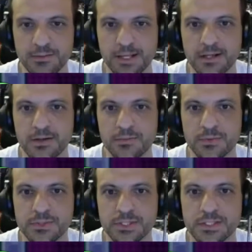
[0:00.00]
make a lot
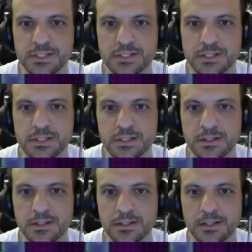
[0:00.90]
more sense.
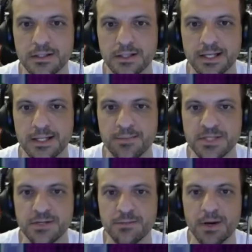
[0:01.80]
Like an
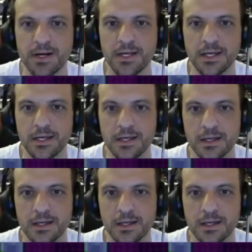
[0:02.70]
episode of Monkey.